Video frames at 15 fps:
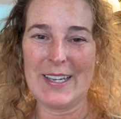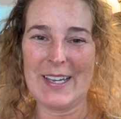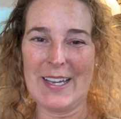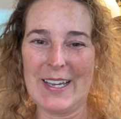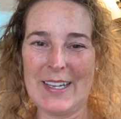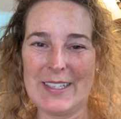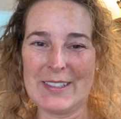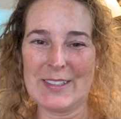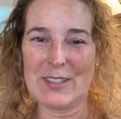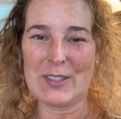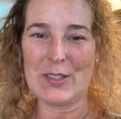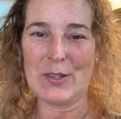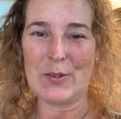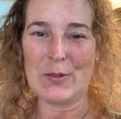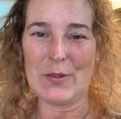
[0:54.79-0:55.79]
And
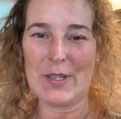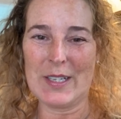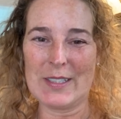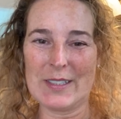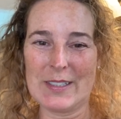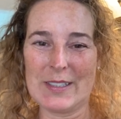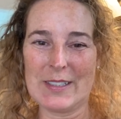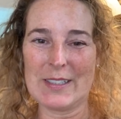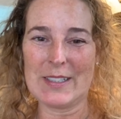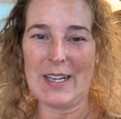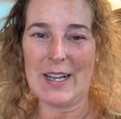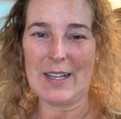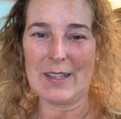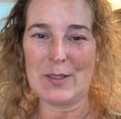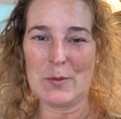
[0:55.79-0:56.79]
so that's
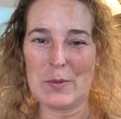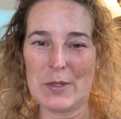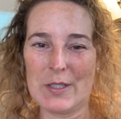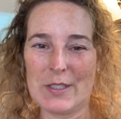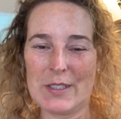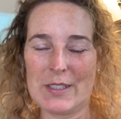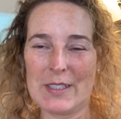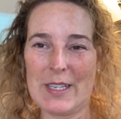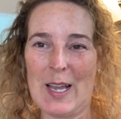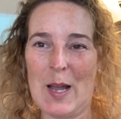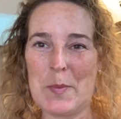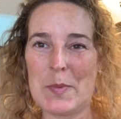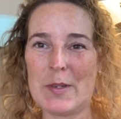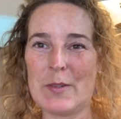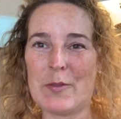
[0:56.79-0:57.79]
exactly where it's
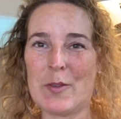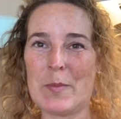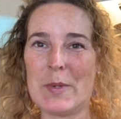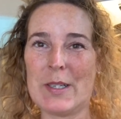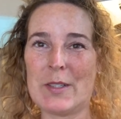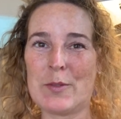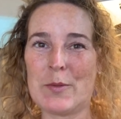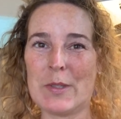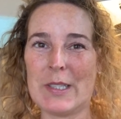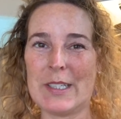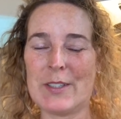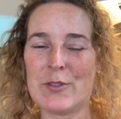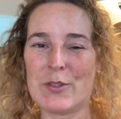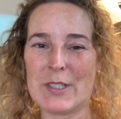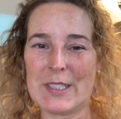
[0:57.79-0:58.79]
happened for me. It's really
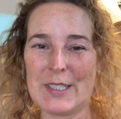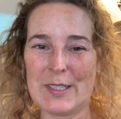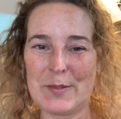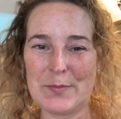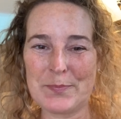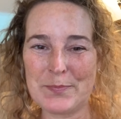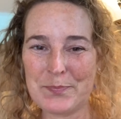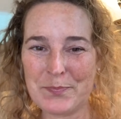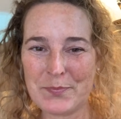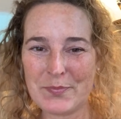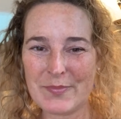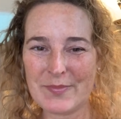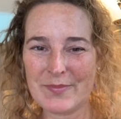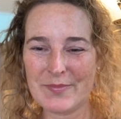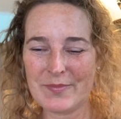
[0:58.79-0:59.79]
interesting.
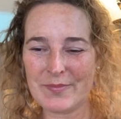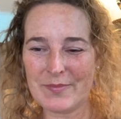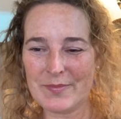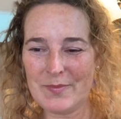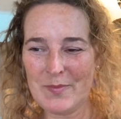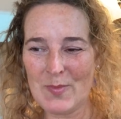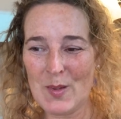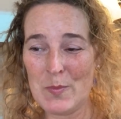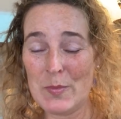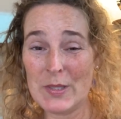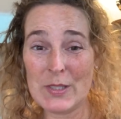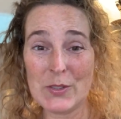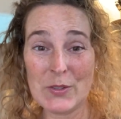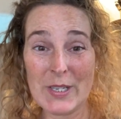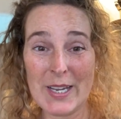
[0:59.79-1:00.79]
But
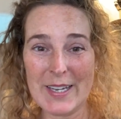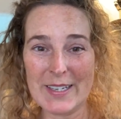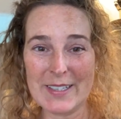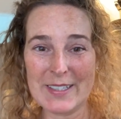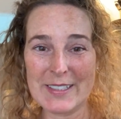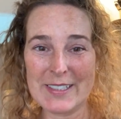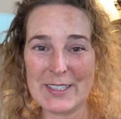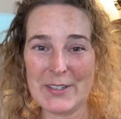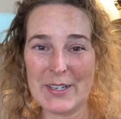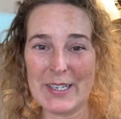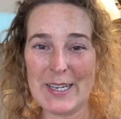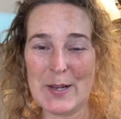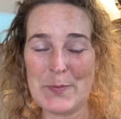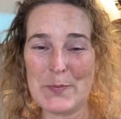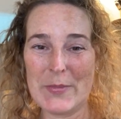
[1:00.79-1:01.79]
it's okay, because here I
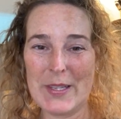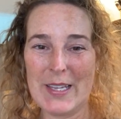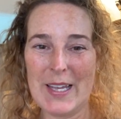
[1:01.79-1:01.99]
am.